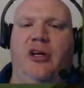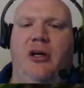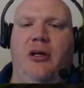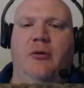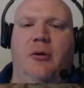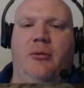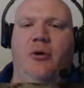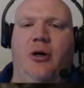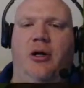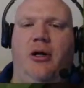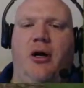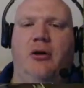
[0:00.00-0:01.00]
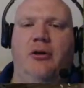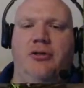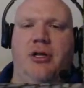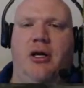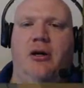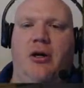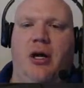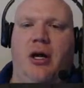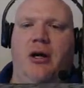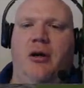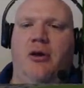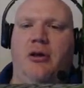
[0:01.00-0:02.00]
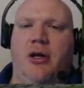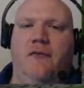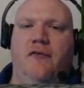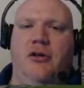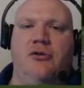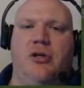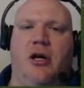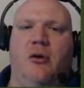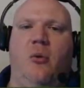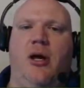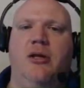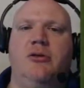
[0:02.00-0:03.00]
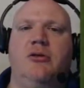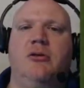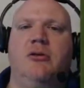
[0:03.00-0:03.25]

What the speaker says: You know what, I'm going to go ahead and knock all these down. I know that that feels like a waste.